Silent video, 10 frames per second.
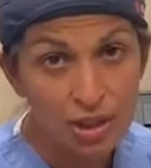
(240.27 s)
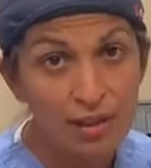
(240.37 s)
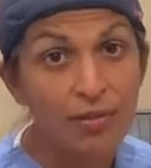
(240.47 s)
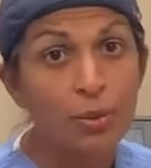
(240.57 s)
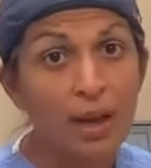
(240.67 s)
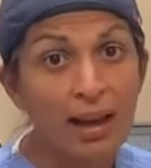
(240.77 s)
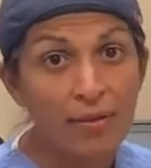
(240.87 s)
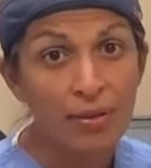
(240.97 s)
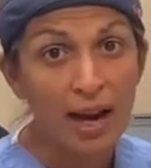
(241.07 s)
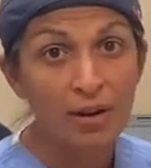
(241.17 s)
if you
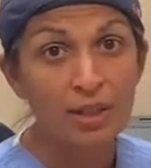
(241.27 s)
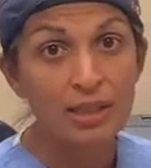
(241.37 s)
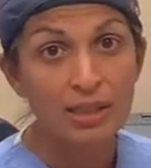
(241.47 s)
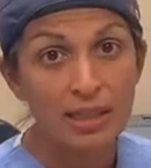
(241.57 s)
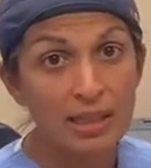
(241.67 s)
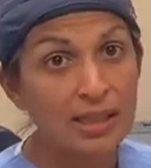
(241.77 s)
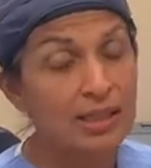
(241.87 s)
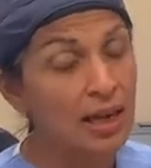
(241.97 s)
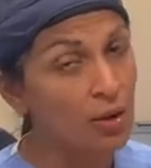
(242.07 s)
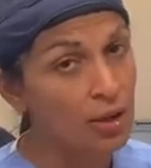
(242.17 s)
have thyroid disease,
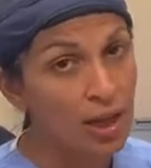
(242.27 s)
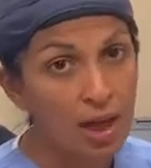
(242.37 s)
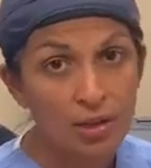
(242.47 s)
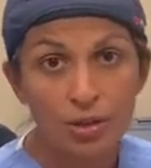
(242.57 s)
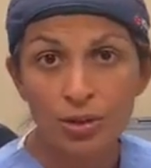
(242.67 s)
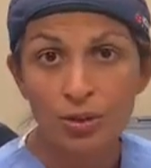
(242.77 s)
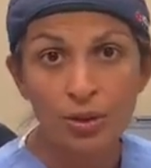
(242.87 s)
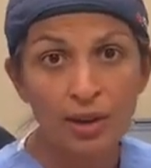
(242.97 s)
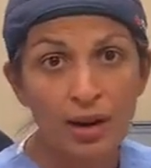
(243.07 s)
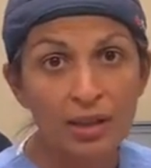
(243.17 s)
thyroid nodules, or a
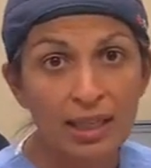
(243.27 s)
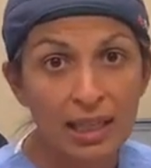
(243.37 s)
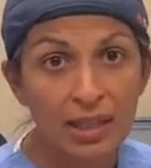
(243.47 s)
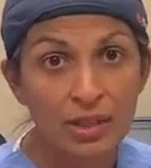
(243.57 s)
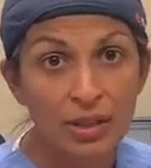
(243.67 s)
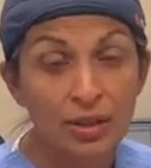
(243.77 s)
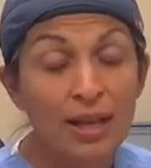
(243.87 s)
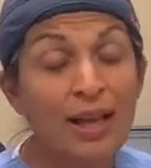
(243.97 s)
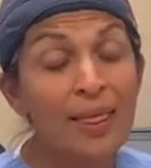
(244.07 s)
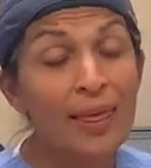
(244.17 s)
thyroid cancer
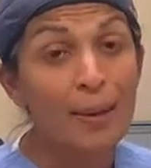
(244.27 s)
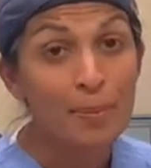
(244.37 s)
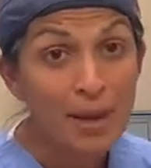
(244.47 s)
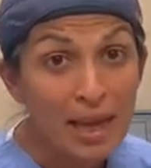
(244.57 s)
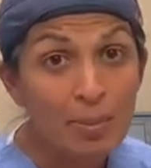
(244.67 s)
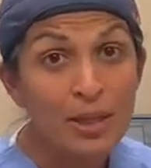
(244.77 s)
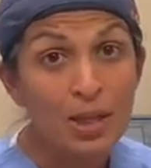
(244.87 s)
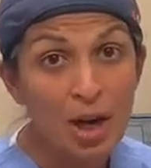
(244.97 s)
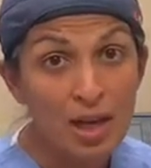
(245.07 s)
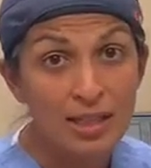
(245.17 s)
that may be
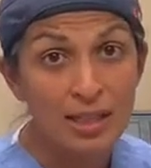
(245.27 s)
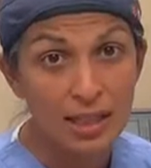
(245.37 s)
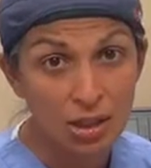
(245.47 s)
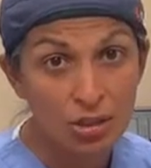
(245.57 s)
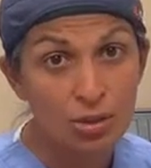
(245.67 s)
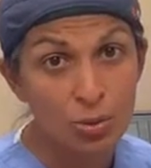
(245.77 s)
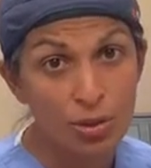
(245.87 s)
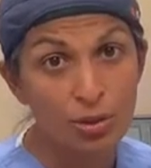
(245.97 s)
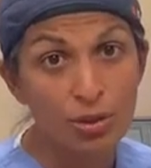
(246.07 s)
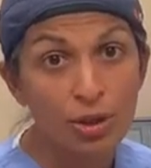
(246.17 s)
causing issues
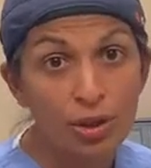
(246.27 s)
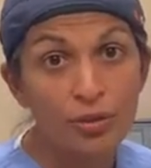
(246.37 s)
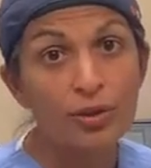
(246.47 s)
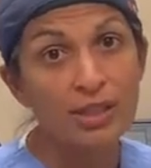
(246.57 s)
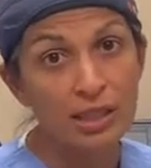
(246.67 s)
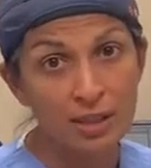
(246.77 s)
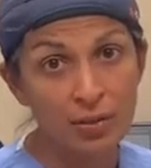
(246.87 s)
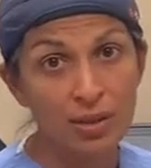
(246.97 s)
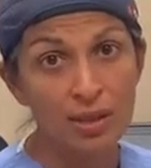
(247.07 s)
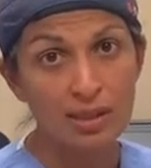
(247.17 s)
with your nerve to give
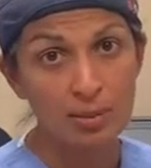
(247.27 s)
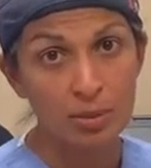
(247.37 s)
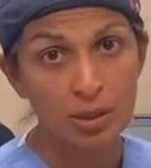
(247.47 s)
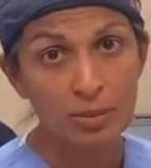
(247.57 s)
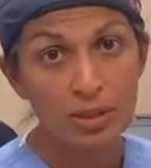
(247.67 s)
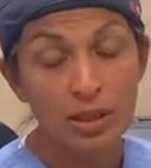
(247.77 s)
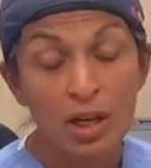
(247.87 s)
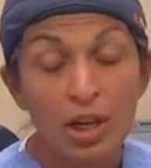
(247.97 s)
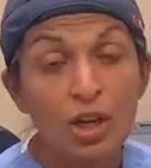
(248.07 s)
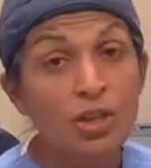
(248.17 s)
you these symptoms.
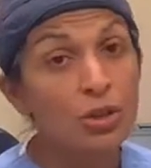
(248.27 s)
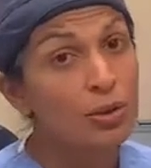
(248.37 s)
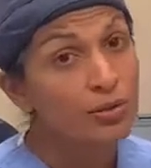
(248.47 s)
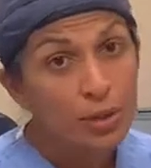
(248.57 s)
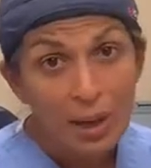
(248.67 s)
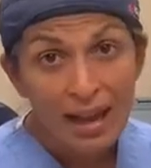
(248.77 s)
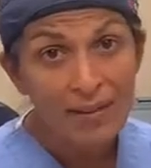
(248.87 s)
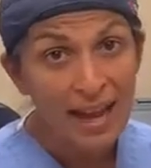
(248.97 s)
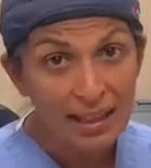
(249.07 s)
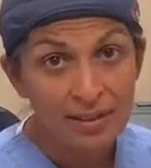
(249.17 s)
So if you have
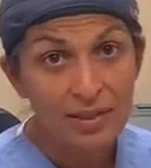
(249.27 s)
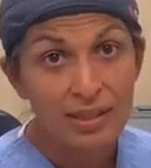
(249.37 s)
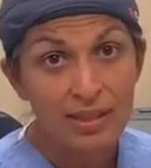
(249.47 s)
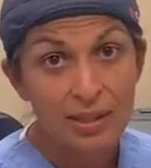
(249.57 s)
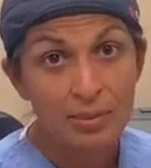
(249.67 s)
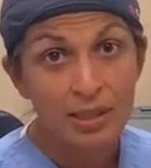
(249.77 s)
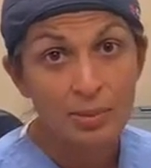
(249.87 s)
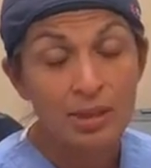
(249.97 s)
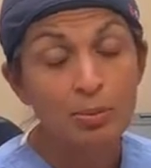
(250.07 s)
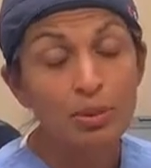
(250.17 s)
any of these
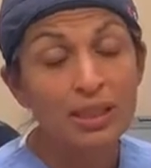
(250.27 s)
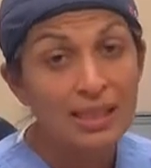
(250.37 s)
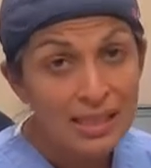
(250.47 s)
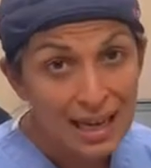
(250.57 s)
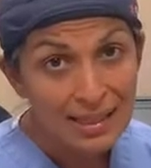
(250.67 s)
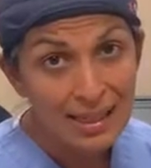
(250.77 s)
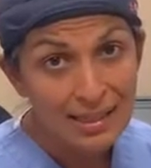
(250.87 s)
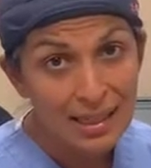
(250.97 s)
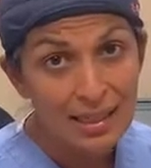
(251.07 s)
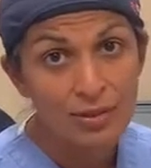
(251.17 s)
symptoms, please
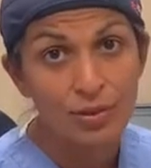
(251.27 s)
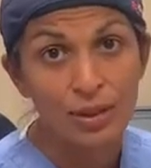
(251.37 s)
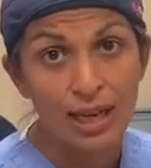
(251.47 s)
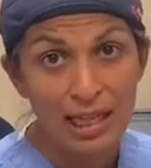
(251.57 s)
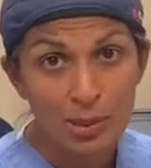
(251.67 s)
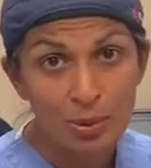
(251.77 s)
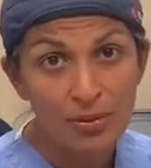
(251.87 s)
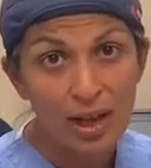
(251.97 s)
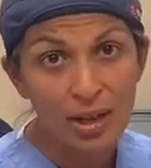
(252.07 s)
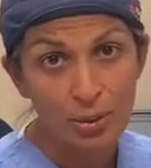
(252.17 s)
contact us for an expert
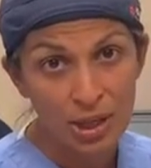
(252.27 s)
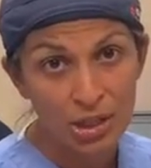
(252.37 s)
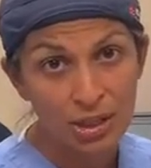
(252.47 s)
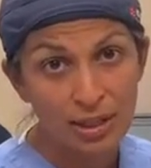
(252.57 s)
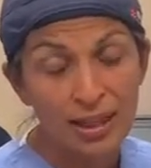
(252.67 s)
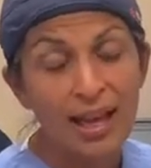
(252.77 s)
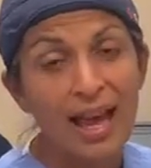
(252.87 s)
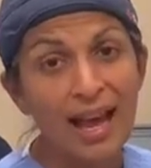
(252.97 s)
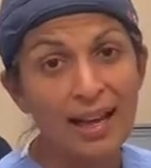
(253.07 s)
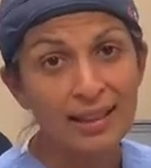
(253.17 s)
evaluation
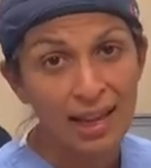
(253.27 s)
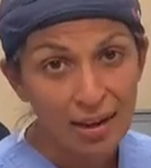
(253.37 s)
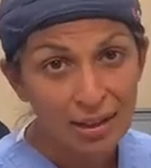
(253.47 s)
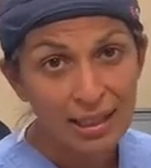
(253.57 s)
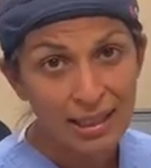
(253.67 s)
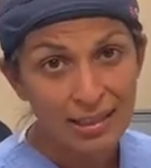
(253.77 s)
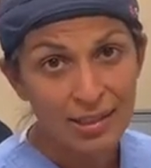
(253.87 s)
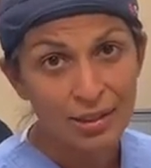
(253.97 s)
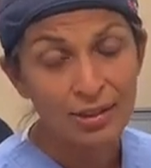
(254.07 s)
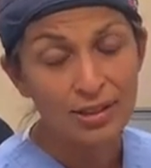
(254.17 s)
at
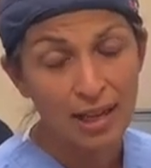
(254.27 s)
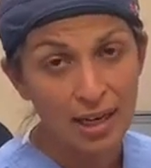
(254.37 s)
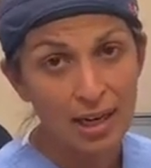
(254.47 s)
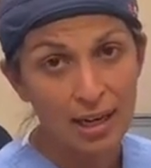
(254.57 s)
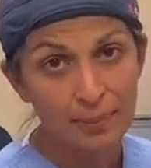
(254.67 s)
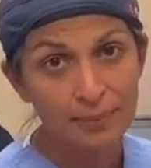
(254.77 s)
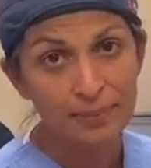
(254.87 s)
thyroidcancer.com.